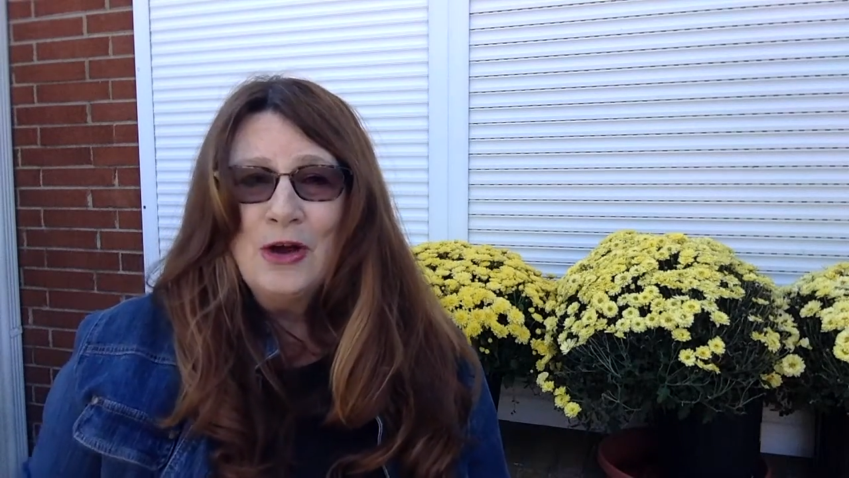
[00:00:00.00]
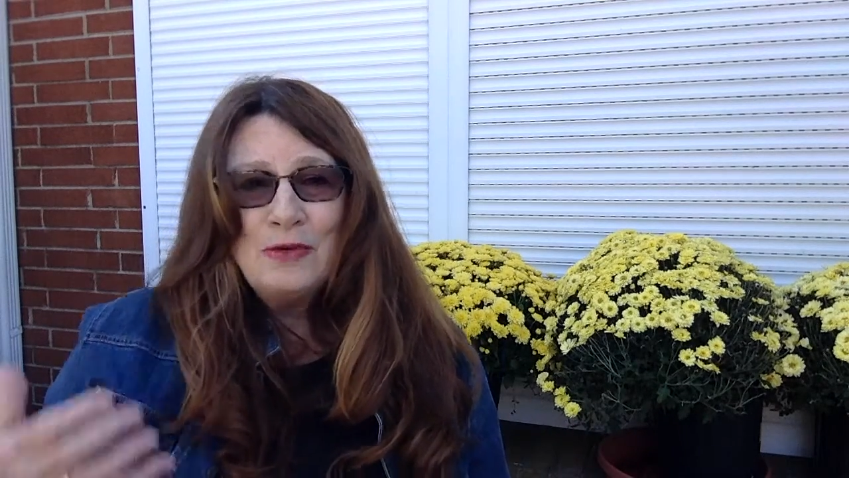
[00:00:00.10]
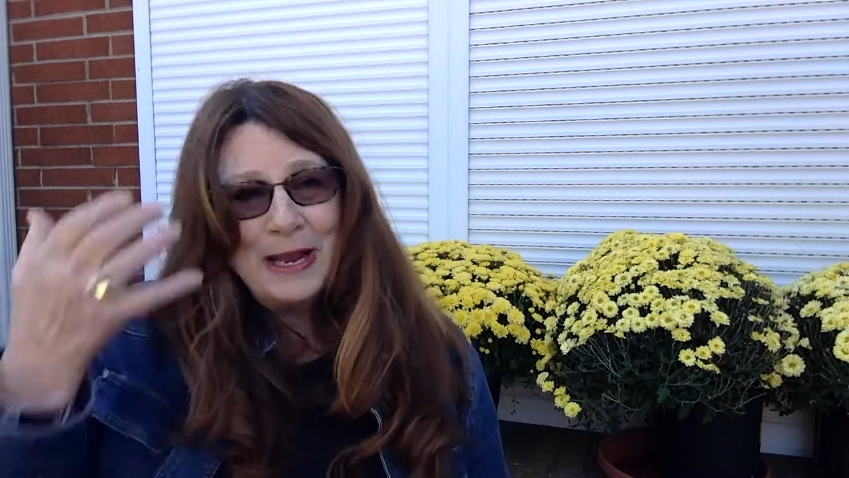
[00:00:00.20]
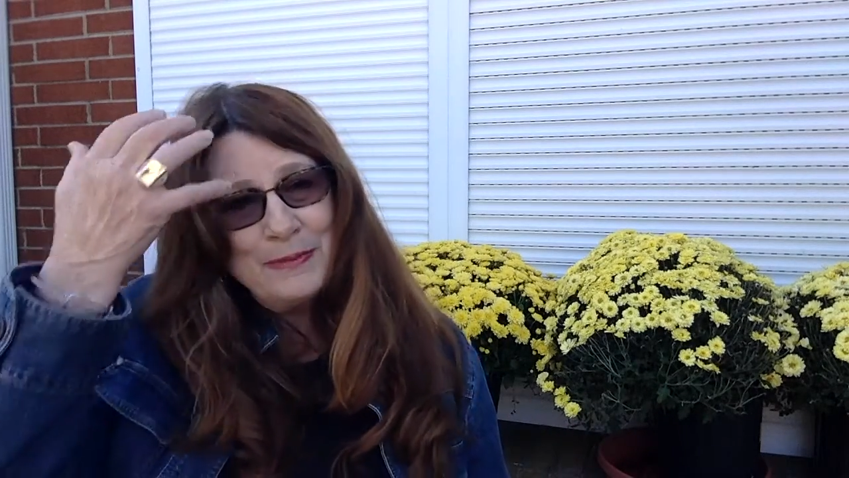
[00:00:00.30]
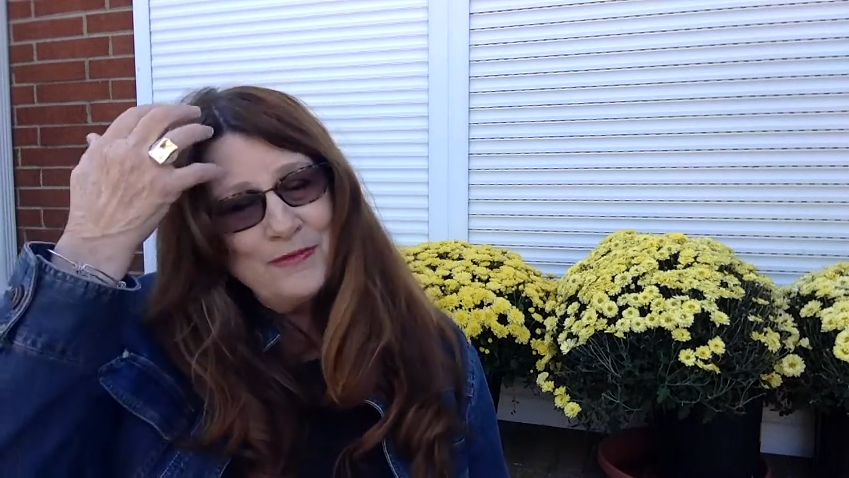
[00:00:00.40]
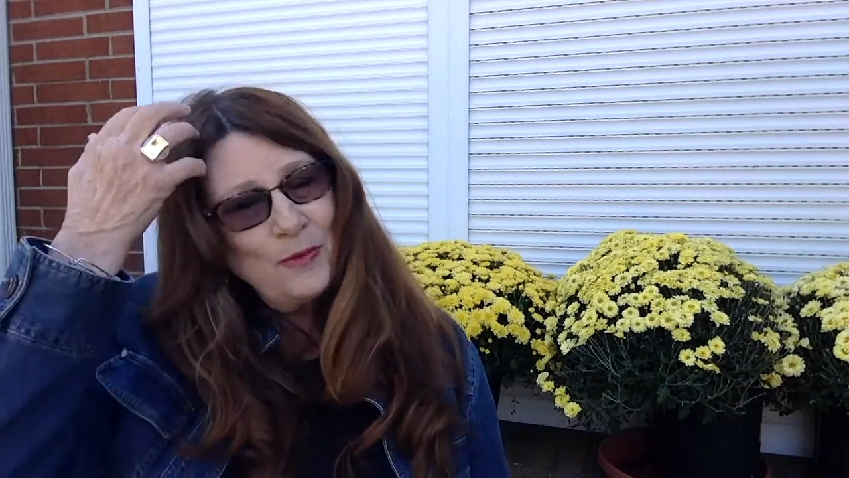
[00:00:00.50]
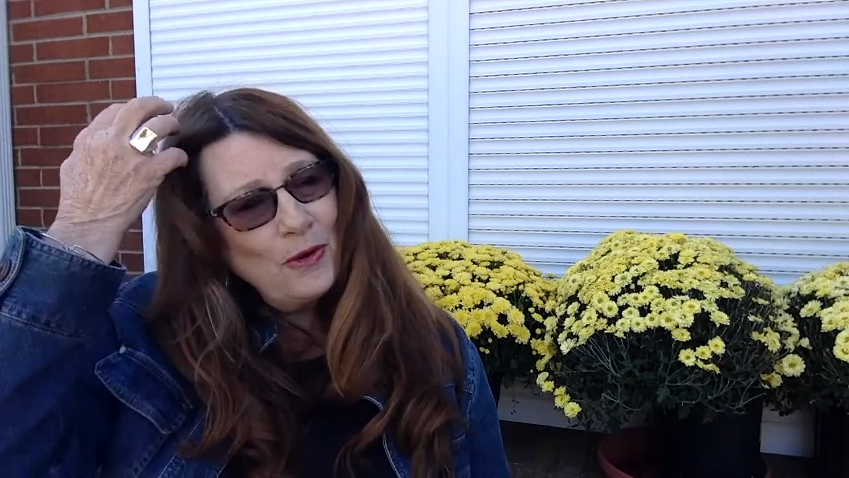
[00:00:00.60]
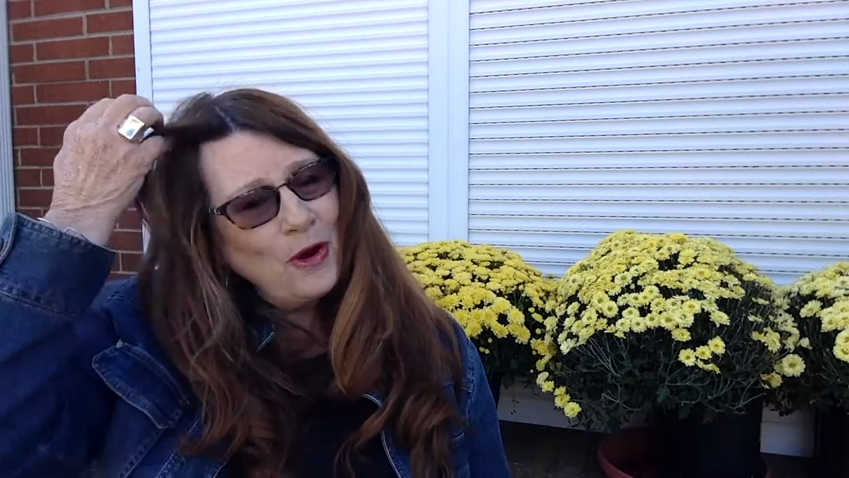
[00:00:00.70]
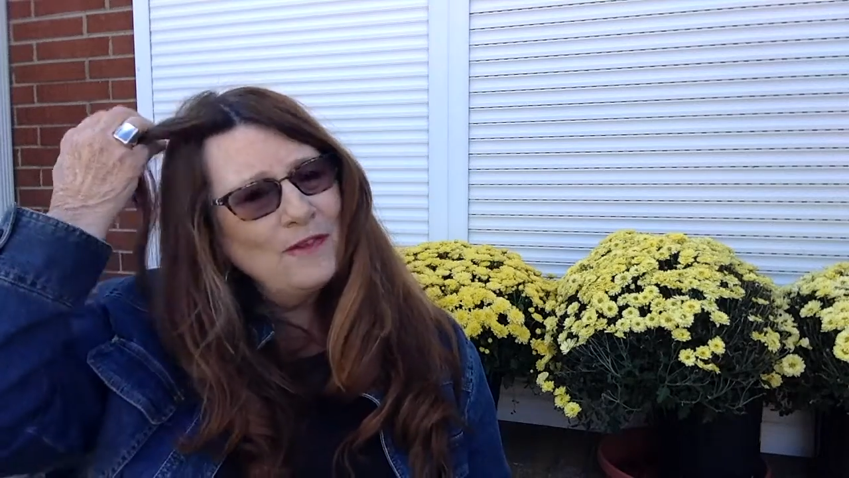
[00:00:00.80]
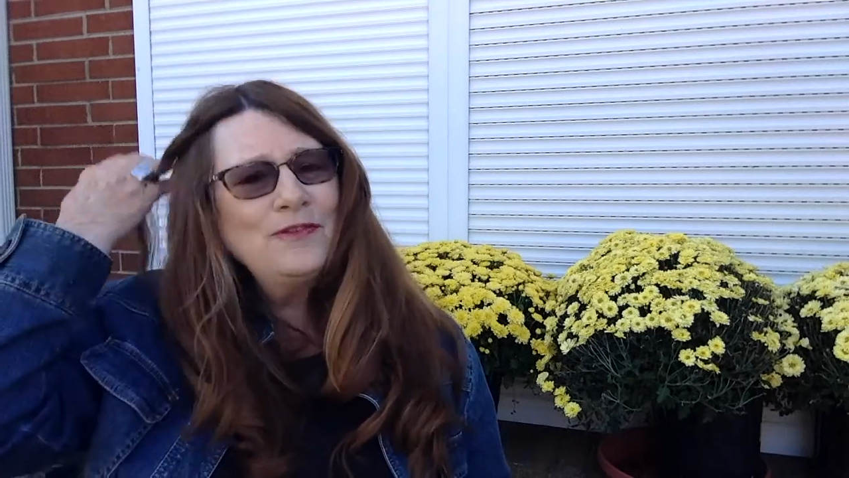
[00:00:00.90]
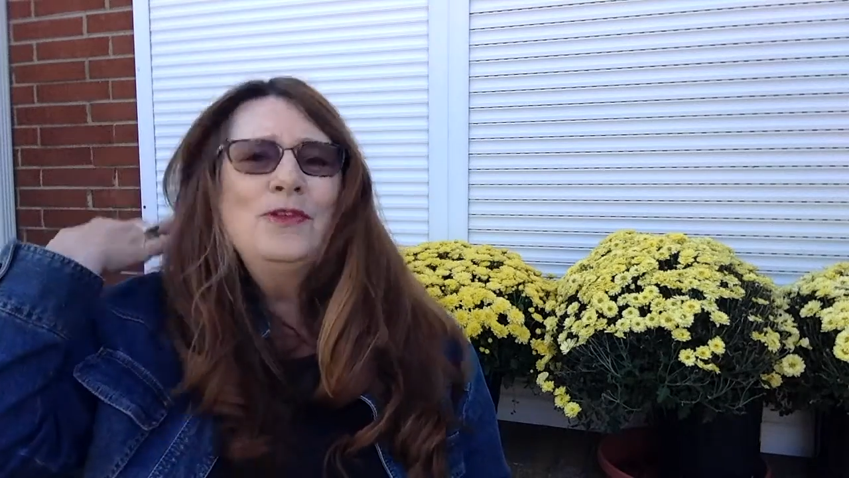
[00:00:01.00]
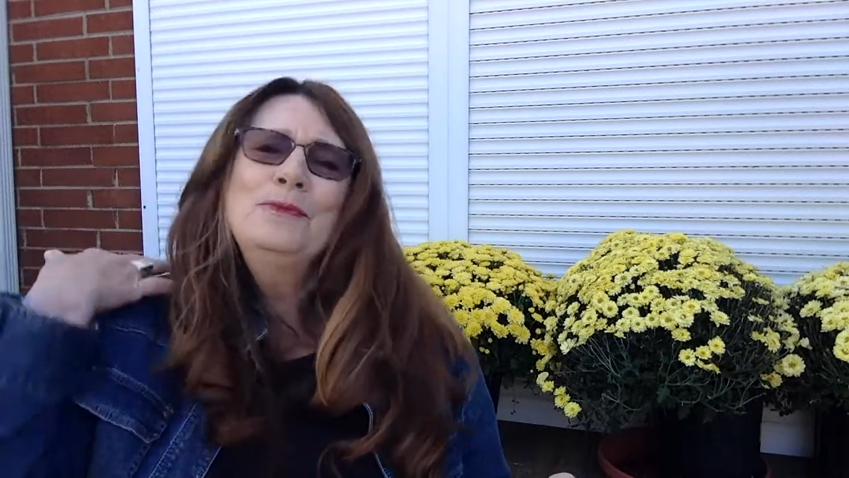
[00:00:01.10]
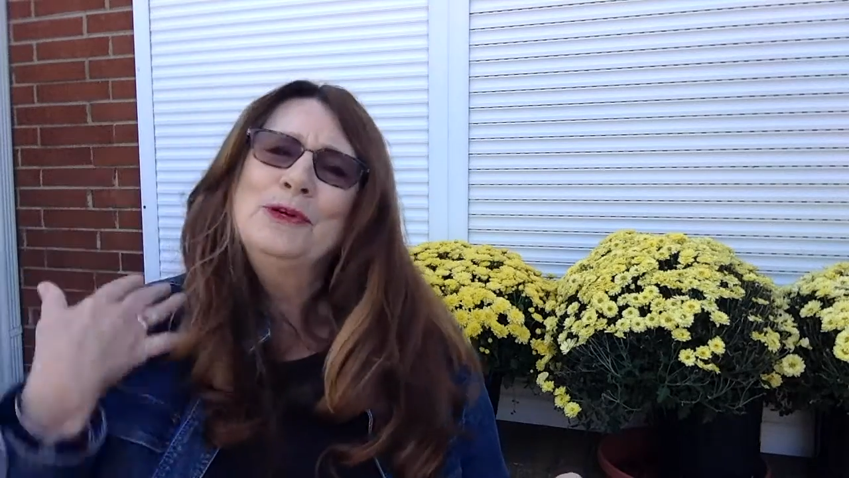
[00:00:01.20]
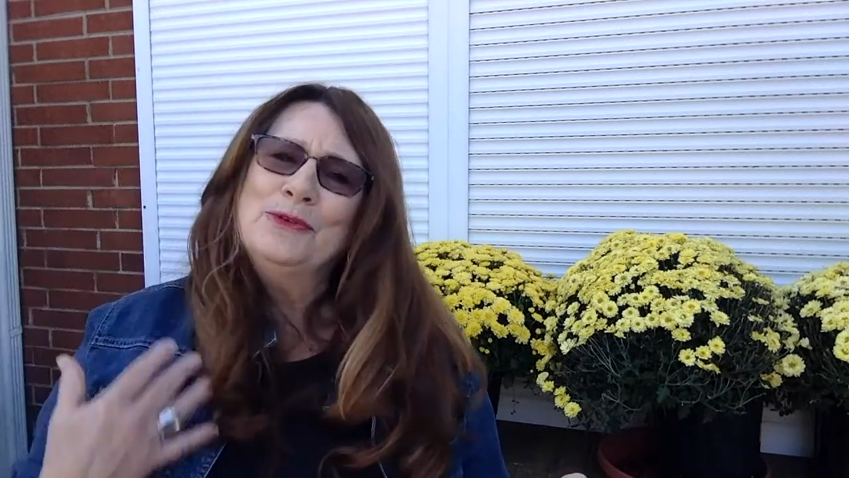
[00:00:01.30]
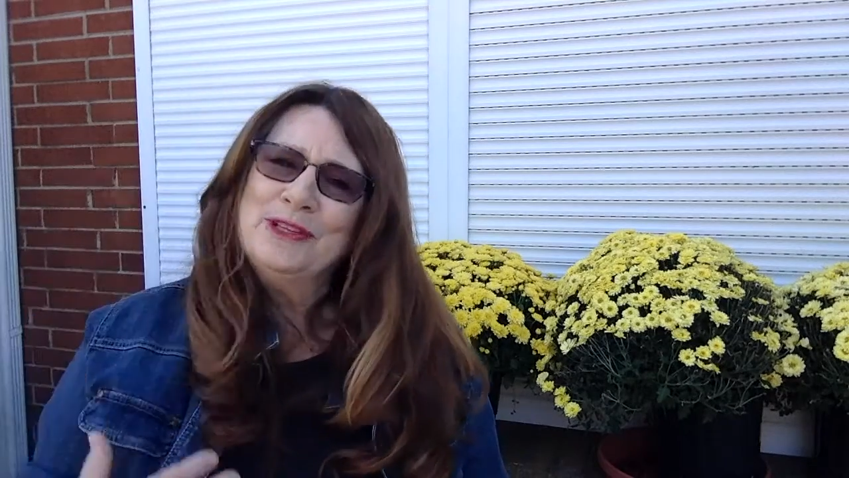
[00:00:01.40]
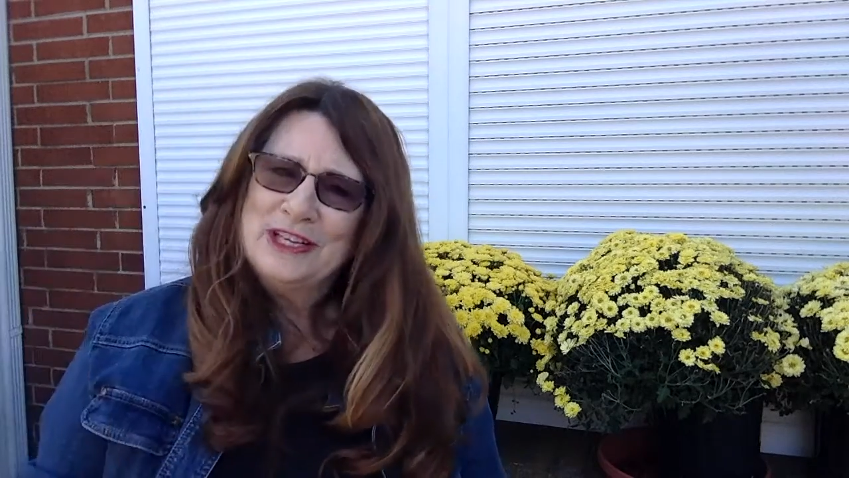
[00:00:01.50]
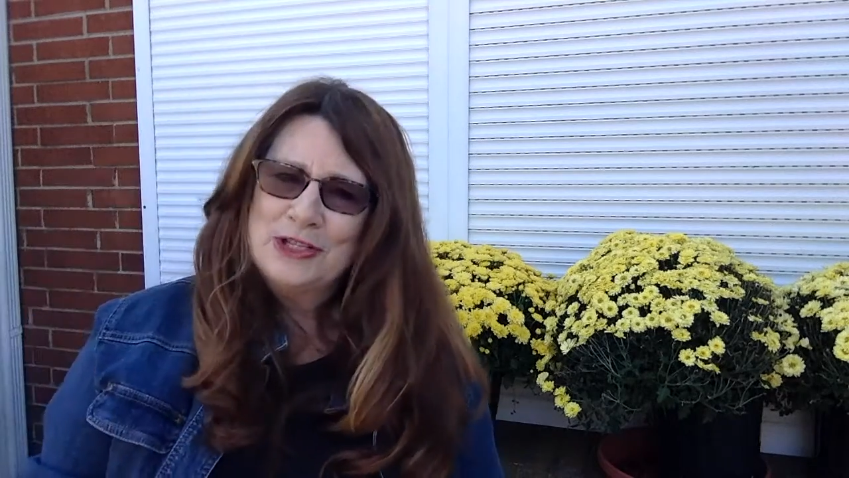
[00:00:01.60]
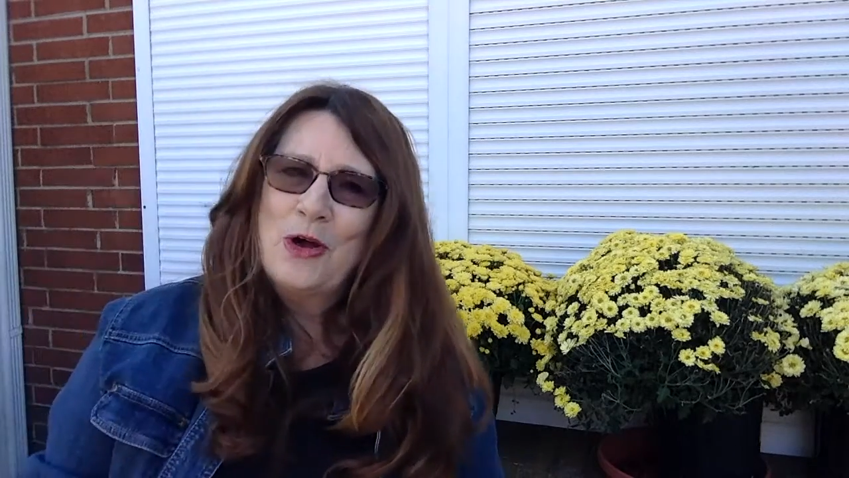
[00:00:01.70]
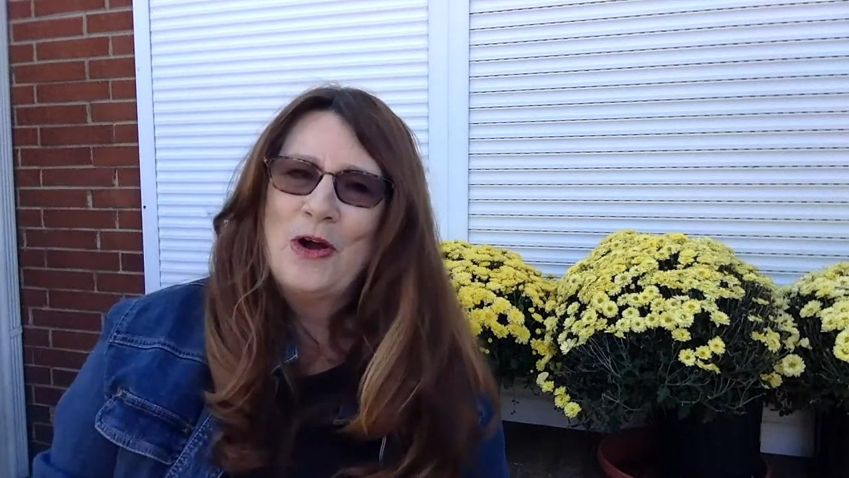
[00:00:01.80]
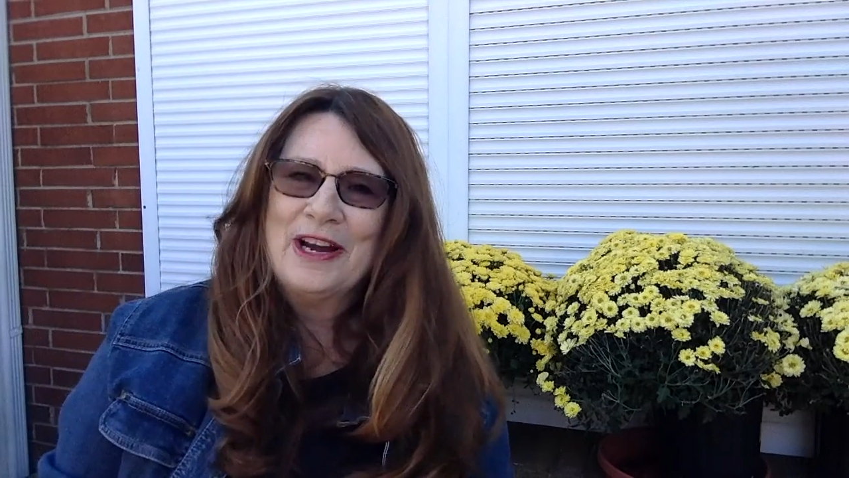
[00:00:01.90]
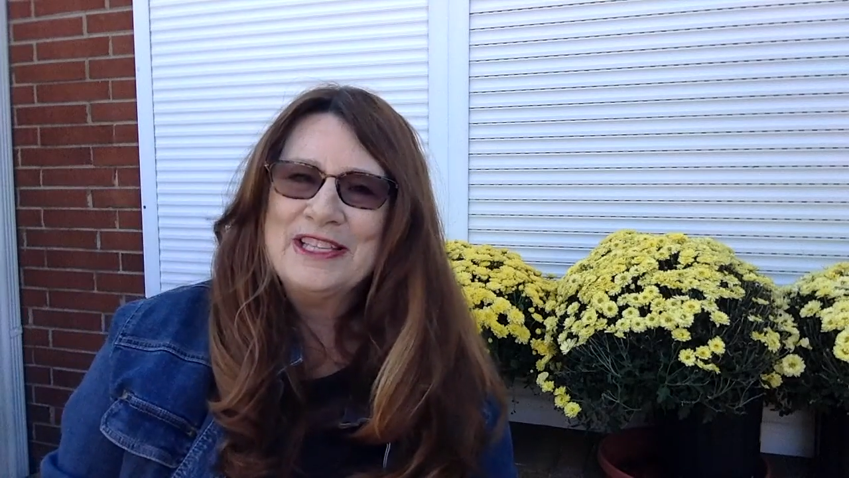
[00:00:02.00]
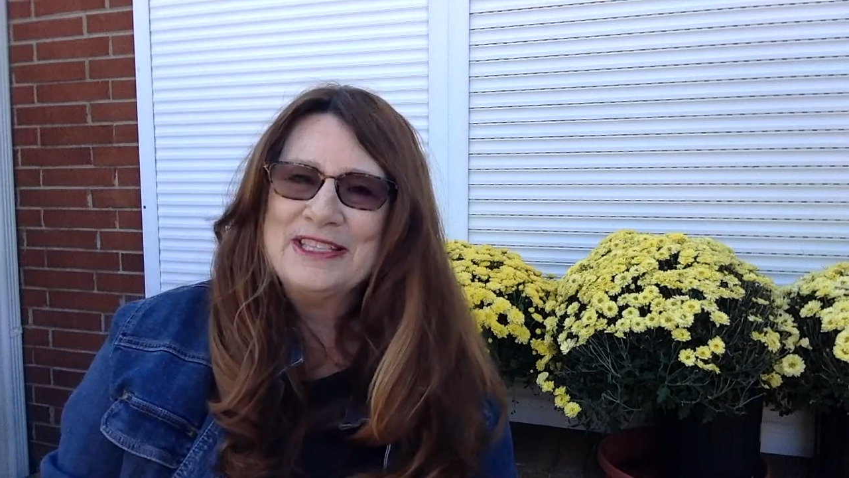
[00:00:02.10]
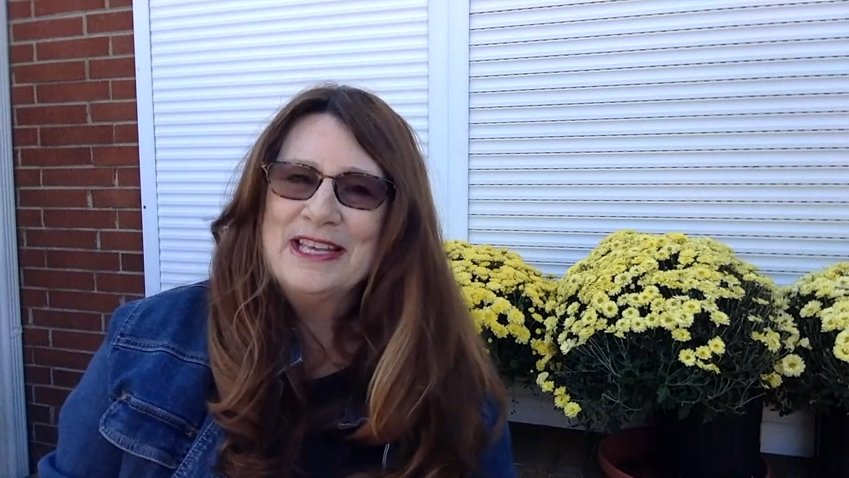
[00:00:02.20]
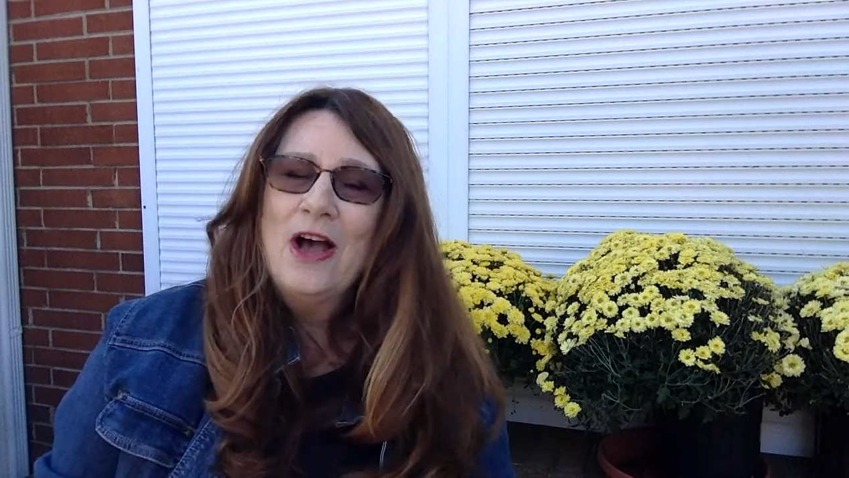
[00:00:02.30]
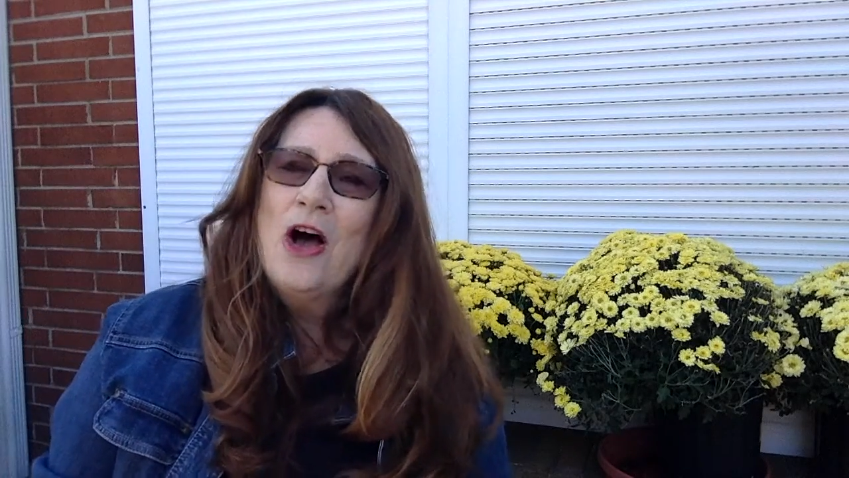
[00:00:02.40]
right before our full moon in Taurus